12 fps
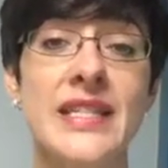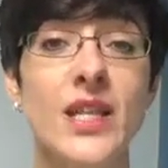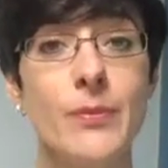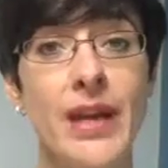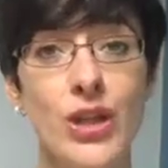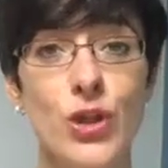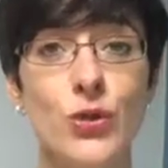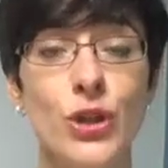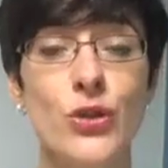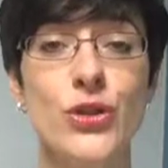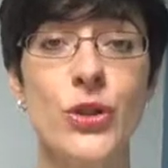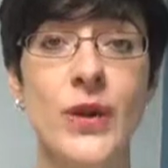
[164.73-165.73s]
So make sure
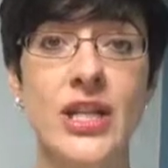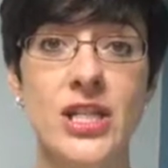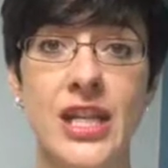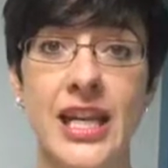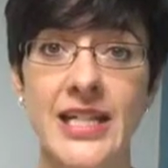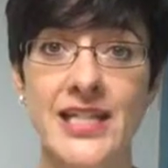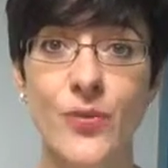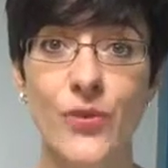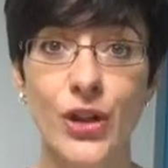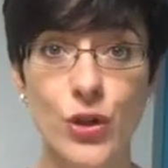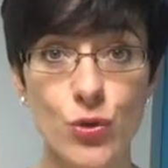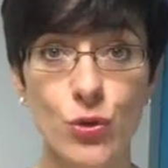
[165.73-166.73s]
you do actually get
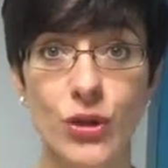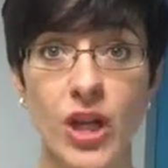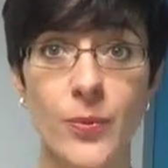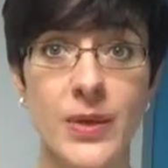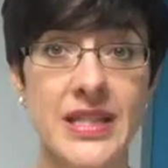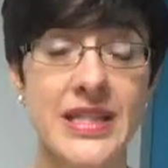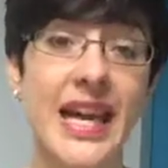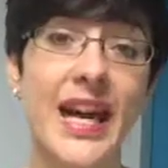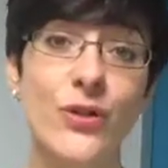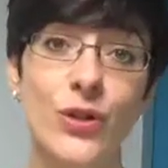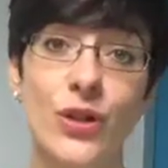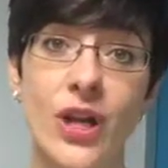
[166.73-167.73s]
something drawn up as to
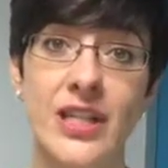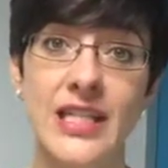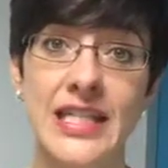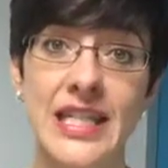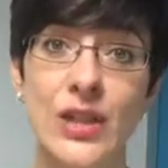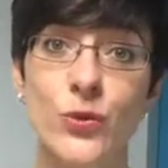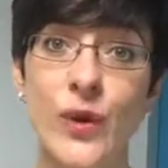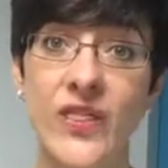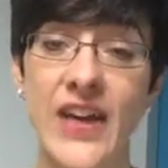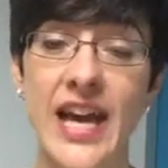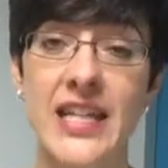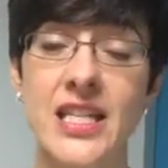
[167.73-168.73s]
how you're going to deal with
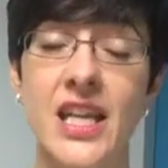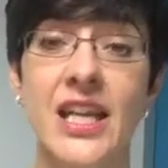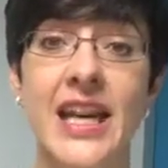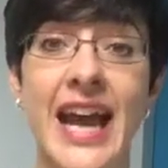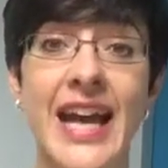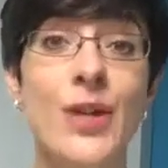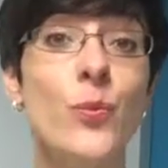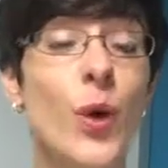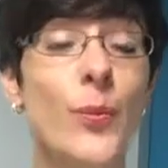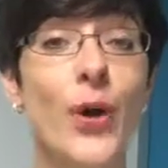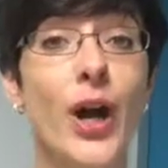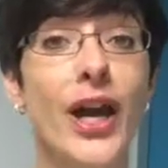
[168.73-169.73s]
that and in
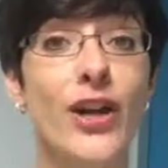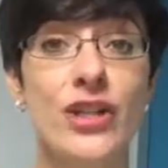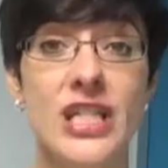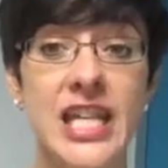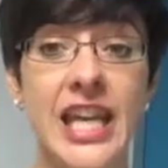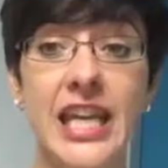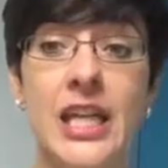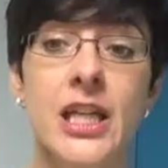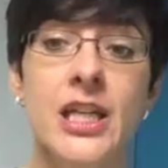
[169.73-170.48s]
what priority.